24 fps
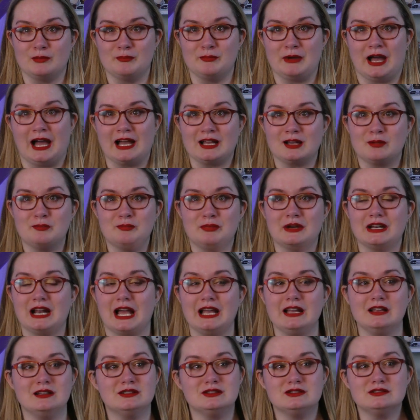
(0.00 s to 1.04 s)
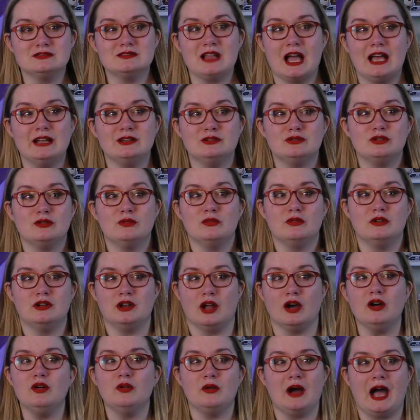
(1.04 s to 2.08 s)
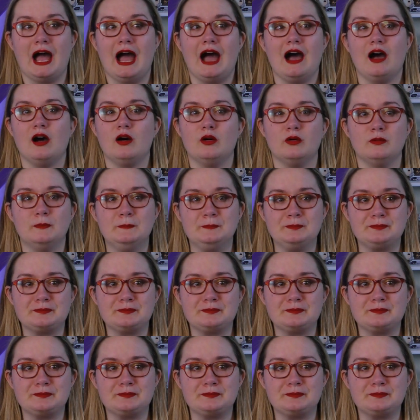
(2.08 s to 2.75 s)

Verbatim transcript: back, but I just. I don't know how,